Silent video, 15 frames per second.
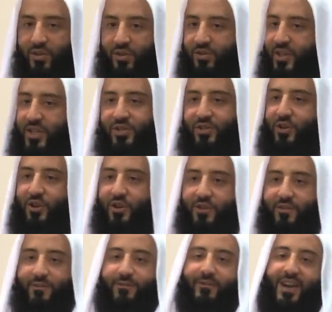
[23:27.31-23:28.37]
There's
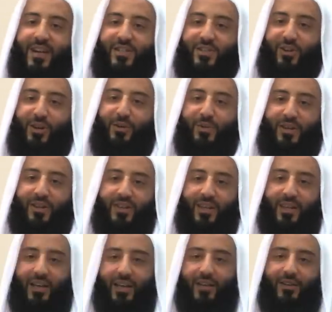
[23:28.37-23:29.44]
no fat, slobby
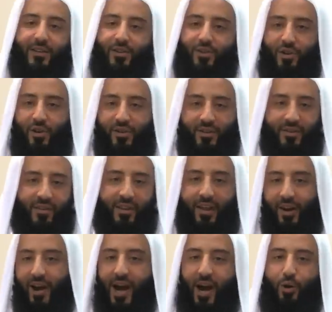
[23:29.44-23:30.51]
thing, and you know,
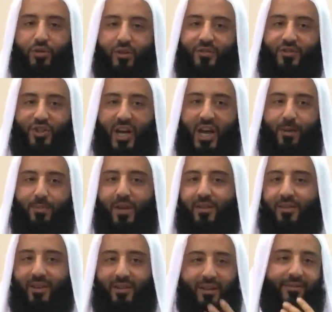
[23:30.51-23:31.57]
they're not out of shape.
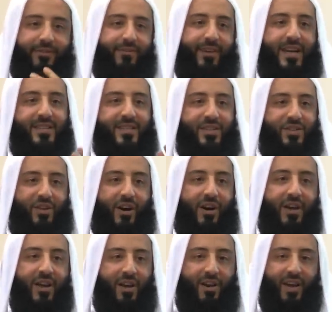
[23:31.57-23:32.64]
Their face is
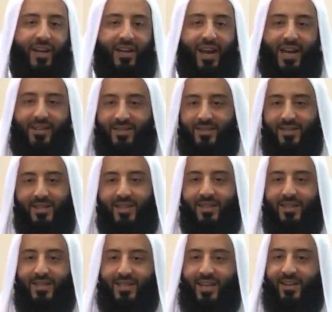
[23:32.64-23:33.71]
not like it hasn't
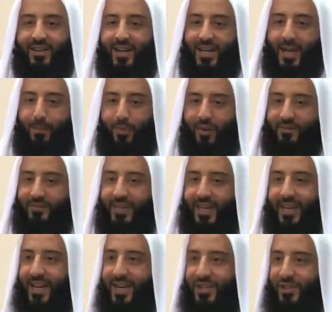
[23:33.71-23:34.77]
seen the sun in a couple of
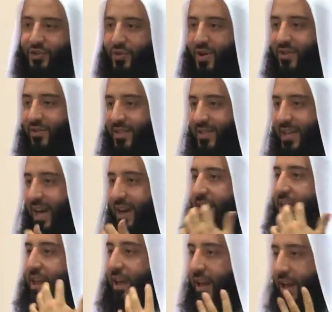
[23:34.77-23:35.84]
decades, do you understand?
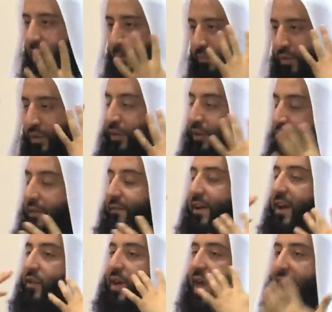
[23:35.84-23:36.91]
They're
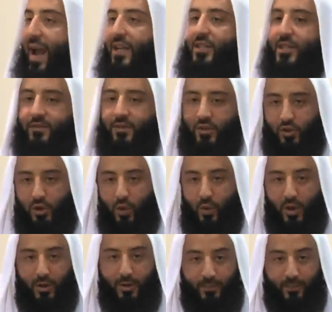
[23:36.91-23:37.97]
very active and so
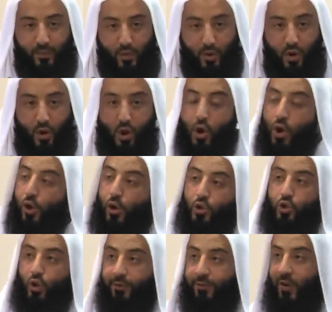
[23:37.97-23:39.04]
on.
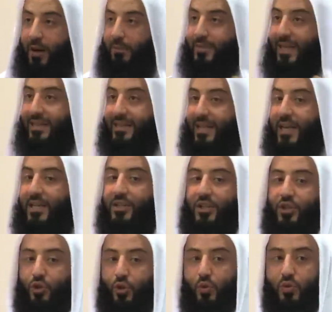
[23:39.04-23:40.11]
So from that, they
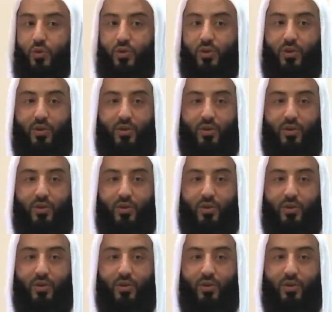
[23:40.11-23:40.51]
deduced